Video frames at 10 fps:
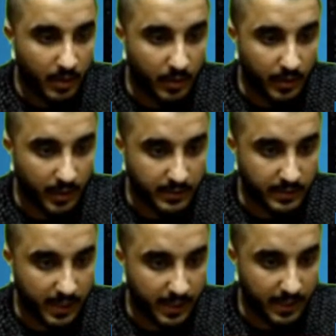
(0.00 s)
Oh, I gotta
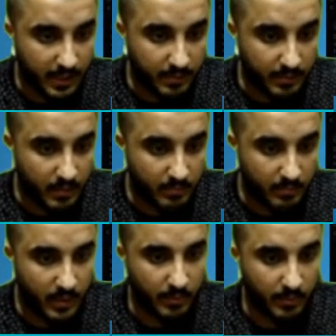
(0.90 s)
sign up. Oh,
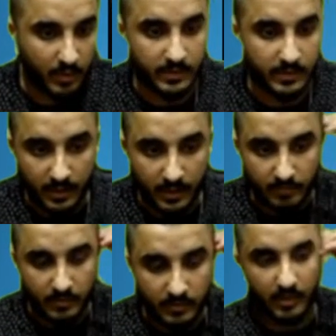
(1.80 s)
I'm already signed
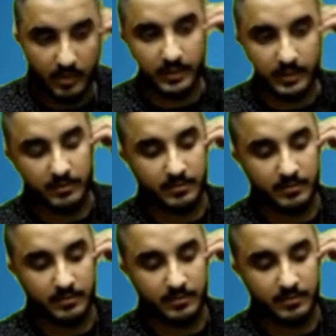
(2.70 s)
up. Just log in.